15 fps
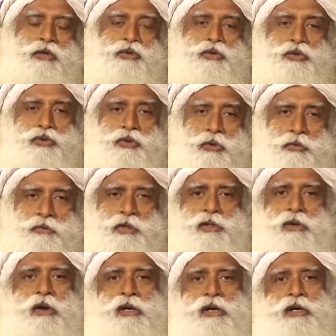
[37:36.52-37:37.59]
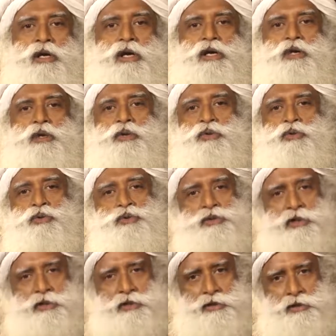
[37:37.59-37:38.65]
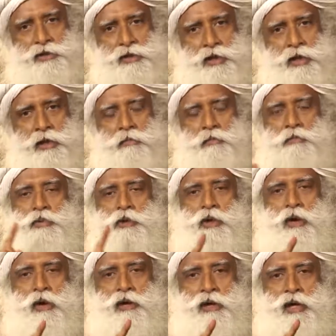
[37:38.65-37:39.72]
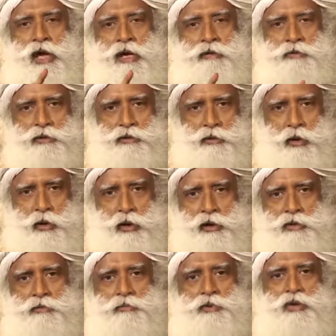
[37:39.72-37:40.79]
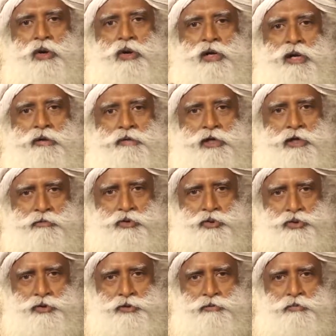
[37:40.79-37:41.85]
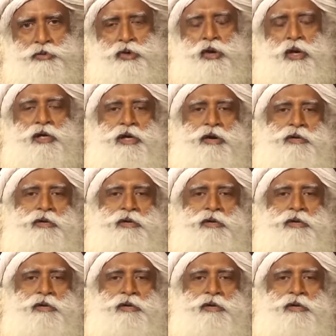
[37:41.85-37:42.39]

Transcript: So should we not learn to use it beyond our thought, beyond our emotion, beyond